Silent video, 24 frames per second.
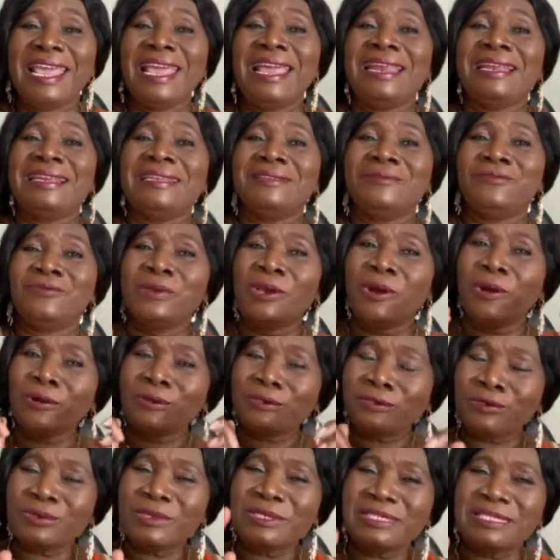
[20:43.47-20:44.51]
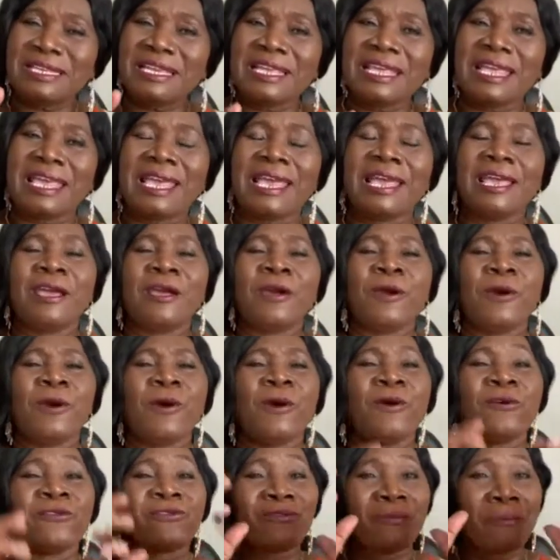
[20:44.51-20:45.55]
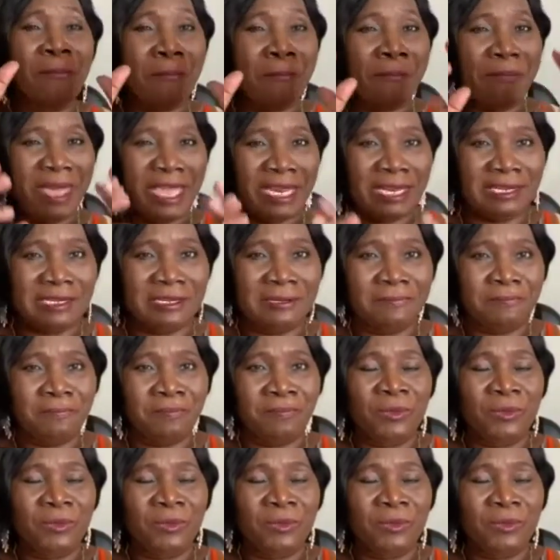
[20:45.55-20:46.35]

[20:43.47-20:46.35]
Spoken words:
and we also take care of men.